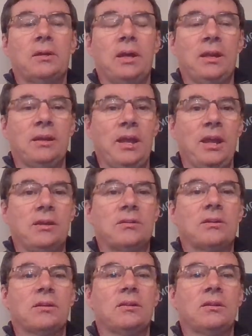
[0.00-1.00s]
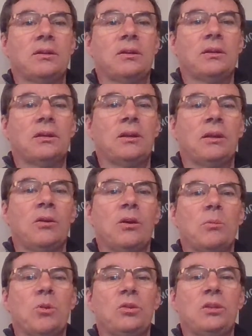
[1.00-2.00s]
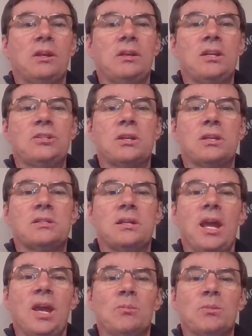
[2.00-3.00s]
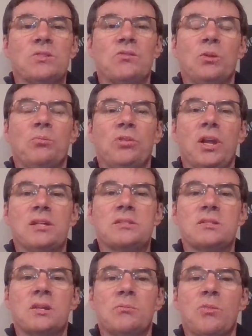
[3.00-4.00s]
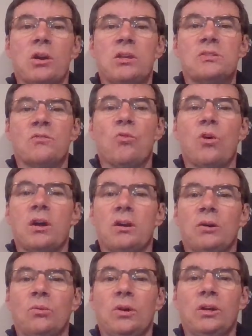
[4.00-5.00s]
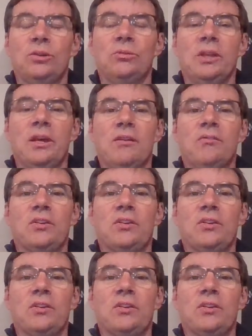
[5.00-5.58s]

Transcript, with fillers: and 8. Learn about the indigenous names for the places and bodies of water where you live.